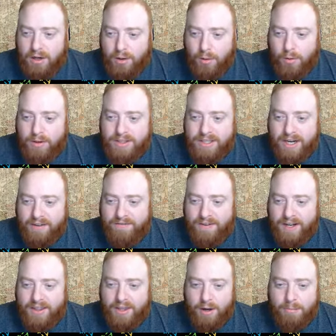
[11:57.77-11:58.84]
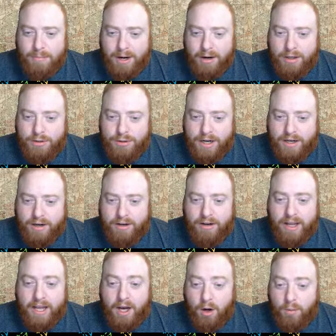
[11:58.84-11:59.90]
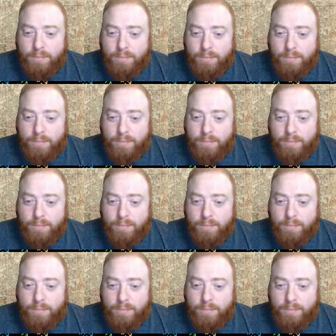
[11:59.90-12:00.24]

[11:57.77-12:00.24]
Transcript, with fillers: nor did I find their marriage record. Help,